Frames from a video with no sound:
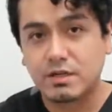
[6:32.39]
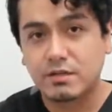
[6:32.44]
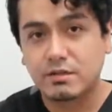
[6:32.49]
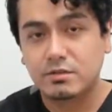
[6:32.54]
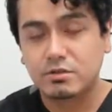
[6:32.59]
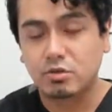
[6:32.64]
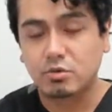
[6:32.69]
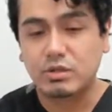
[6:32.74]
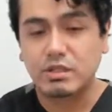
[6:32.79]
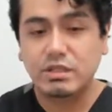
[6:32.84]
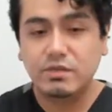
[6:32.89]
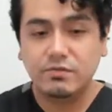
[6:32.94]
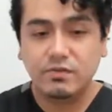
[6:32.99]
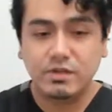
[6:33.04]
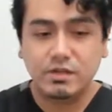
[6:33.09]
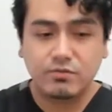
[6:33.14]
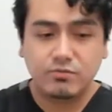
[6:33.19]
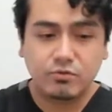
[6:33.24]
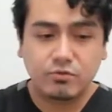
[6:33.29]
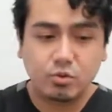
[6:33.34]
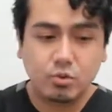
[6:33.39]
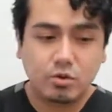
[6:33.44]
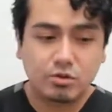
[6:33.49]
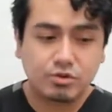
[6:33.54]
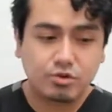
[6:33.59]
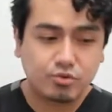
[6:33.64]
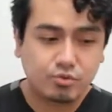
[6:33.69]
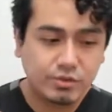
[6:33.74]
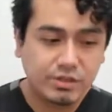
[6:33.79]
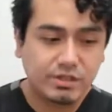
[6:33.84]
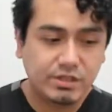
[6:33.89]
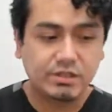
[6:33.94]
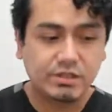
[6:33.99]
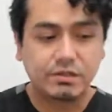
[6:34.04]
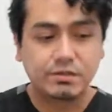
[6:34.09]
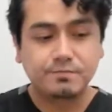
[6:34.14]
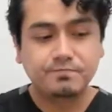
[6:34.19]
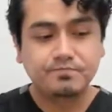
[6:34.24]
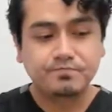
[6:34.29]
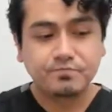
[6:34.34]
So even if you are
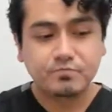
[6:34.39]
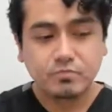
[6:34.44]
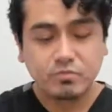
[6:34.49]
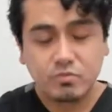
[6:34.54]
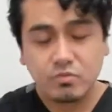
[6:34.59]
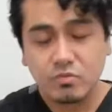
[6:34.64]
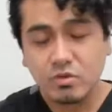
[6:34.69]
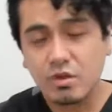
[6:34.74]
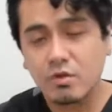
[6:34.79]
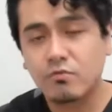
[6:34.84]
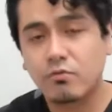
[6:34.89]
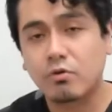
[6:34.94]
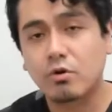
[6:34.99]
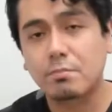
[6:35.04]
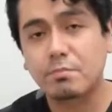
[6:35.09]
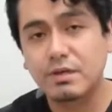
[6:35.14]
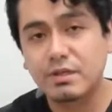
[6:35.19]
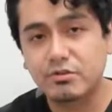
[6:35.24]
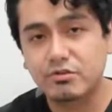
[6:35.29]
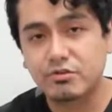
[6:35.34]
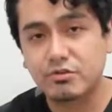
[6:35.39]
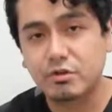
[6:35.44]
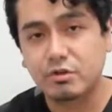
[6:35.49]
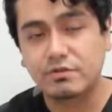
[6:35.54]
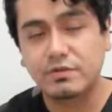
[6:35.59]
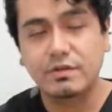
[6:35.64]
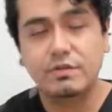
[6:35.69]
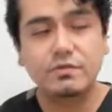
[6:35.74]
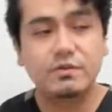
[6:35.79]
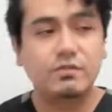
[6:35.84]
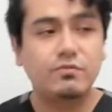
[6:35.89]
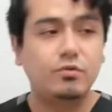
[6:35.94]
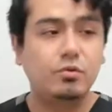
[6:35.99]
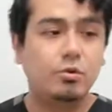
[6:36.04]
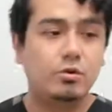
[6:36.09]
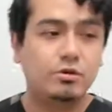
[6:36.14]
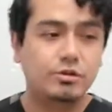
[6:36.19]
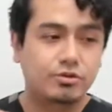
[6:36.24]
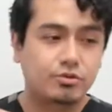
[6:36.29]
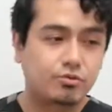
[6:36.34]
treated for a pinched nerve, even if you
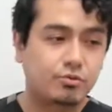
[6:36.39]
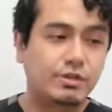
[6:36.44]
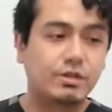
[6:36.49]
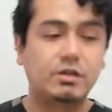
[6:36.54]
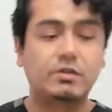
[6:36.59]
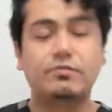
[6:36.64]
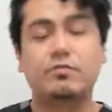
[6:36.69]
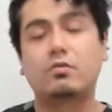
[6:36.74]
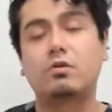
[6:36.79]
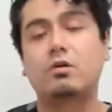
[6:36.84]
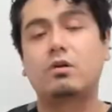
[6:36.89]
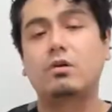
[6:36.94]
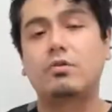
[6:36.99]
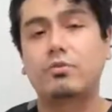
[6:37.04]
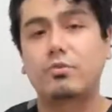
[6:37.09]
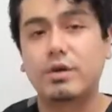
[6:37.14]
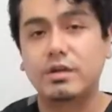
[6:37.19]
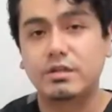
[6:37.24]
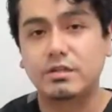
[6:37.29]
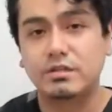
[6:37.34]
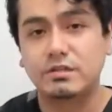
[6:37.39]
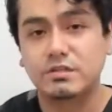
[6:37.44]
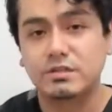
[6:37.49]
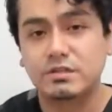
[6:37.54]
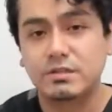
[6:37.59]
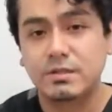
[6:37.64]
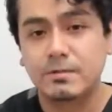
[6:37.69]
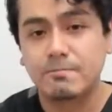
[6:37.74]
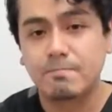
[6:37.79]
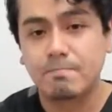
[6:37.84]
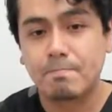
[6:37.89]
are treated for arthritis,